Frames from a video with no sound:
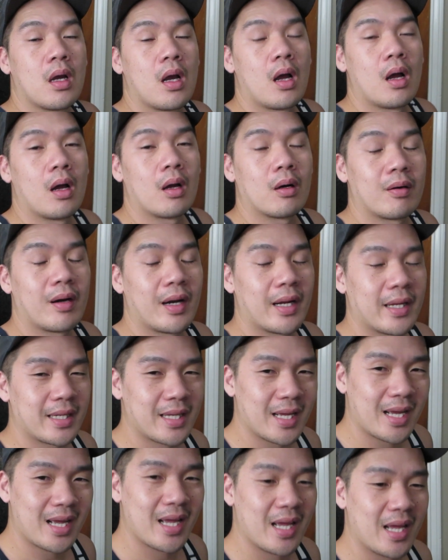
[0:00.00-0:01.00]
Alright
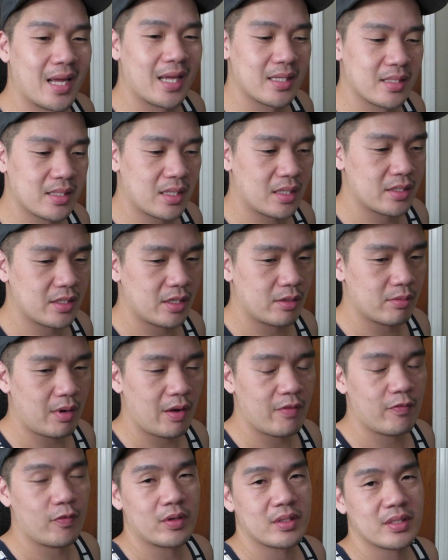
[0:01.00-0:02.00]
guys, that is a
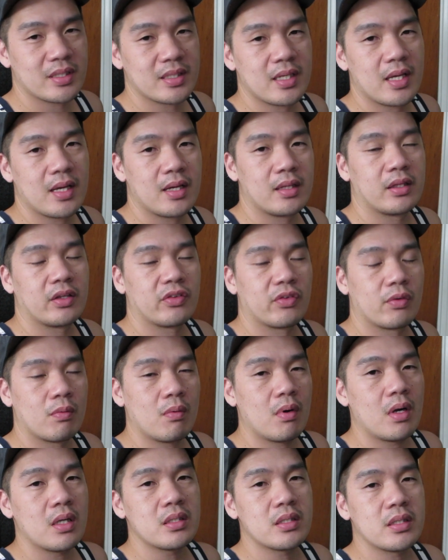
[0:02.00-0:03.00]
wrap for today. Thanks for
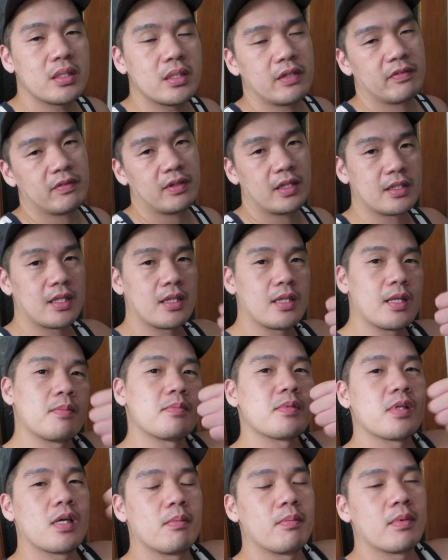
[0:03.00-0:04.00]
watching. If you like the
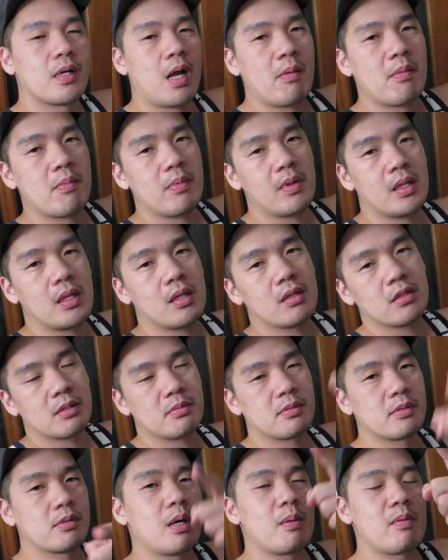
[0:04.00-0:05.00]
thumbs up, comment below,
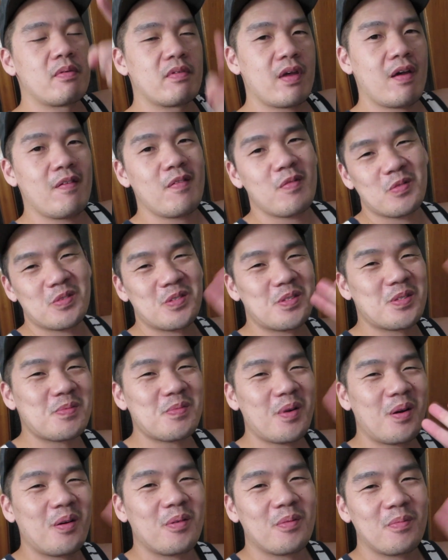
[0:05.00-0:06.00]
subscribe if you haven't. We'll see you
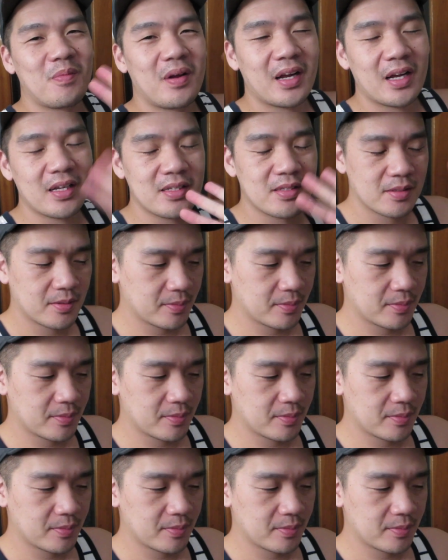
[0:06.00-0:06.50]
tomorrow. Bye guys.